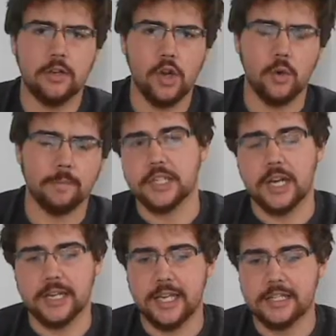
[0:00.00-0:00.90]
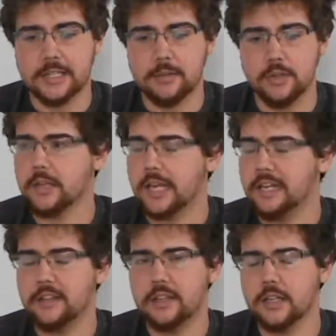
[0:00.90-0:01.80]
No. I can't seem to do
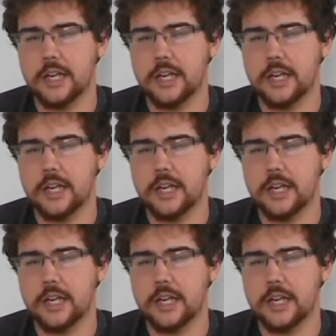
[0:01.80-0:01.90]
anything.